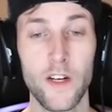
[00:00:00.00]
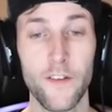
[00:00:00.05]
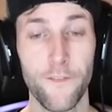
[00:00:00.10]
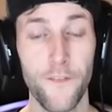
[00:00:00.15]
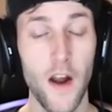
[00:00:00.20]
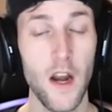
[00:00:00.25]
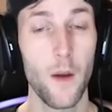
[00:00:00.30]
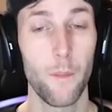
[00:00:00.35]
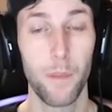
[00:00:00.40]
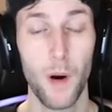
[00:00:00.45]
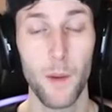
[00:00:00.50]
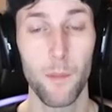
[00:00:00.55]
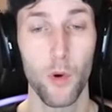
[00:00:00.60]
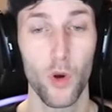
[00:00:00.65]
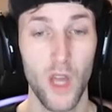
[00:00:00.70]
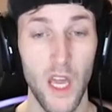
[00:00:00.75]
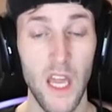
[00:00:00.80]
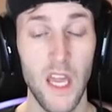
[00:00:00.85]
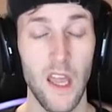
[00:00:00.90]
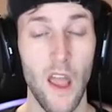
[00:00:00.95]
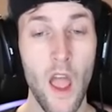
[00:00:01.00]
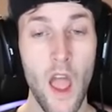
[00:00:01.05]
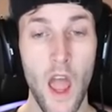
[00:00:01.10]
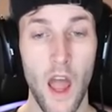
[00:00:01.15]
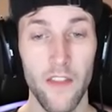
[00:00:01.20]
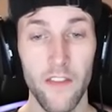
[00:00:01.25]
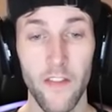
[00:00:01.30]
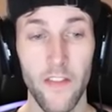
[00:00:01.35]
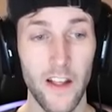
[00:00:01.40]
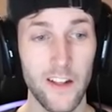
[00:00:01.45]
to find a purple key.
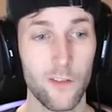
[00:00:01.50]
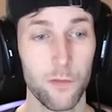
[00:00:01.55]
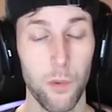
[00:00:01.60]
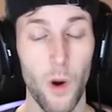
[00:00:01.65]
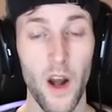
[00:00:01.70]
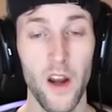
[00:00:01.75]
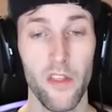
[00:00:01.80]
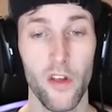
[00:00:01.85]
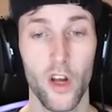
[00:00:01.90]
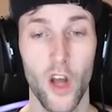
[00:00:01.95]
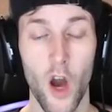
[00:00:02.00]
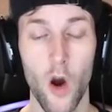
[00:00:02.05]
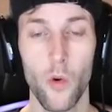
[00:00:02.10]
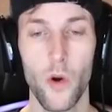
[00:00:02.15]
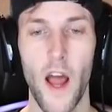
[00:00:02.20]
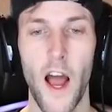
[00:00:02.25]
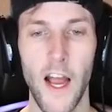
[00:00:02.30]
And then that's probably the code.